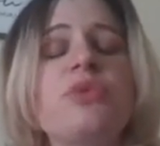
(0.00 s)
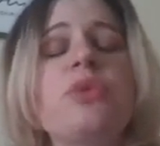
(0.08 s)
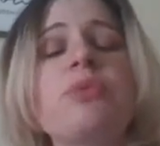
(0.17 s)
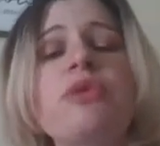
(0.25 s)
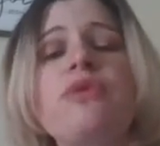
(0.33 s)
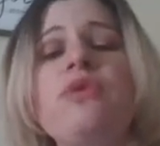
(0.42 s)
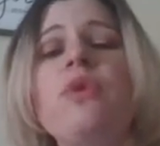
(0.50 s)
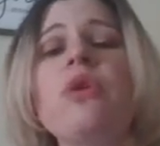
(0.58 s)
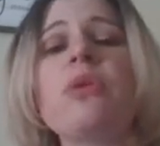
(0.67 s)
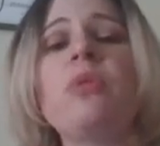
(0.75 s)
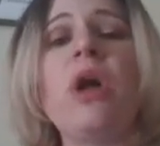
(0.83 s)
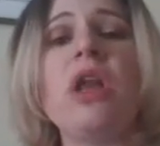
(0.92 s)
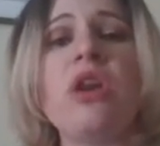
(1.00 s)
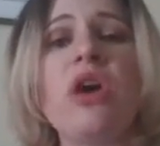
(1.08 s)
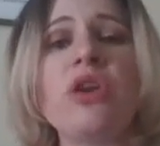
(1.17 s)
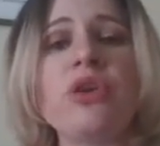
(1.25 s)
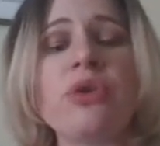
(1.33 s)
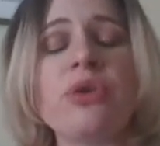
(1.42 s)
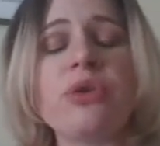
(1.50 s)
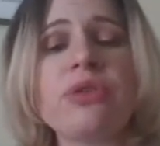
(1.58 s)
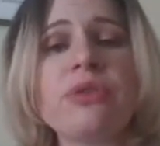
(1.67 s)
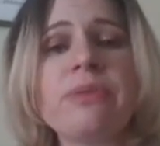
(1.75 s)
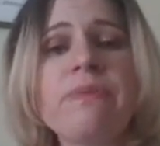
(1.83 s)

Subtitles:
will perform while on earth.